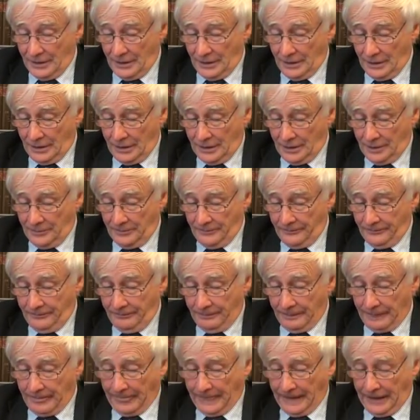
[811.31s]

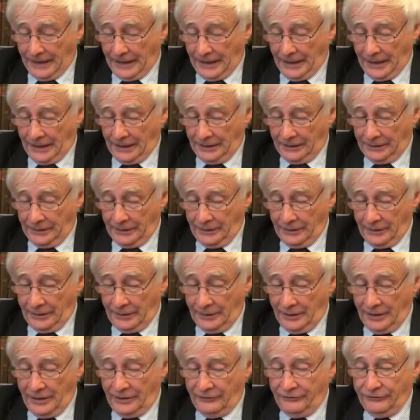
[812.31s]

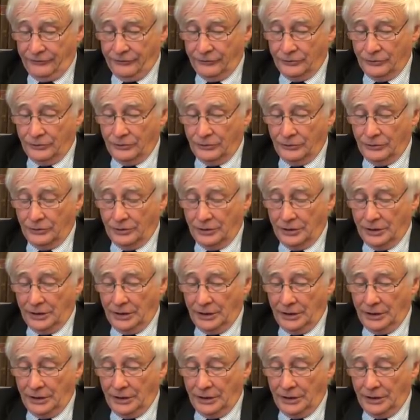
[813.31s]
And therefore,